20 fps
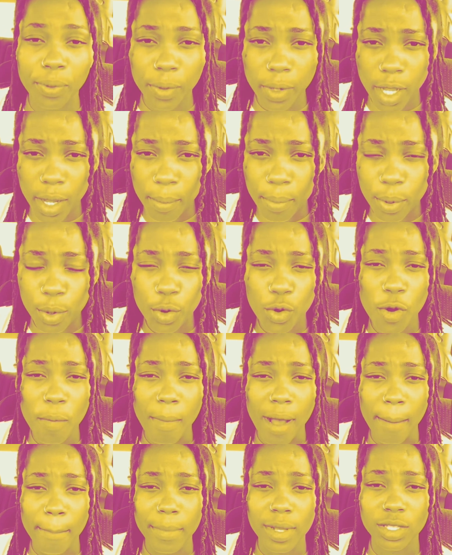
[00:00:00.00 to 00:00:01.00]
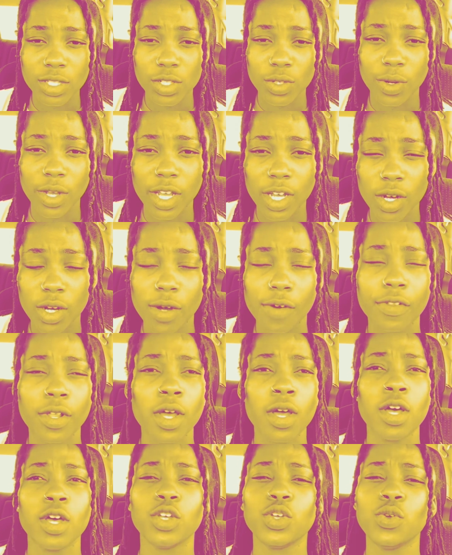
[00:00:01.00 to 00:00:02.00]
improve my mental health,
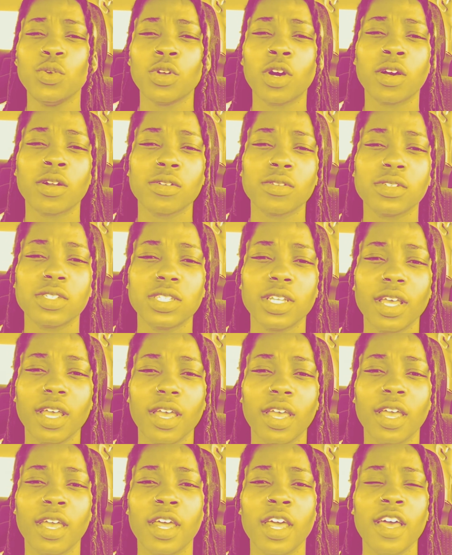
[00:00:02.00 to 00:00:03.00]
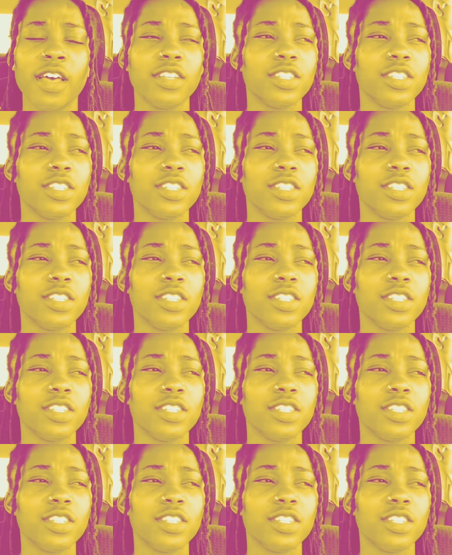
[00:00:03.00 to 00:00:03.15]
you know what I'm saying,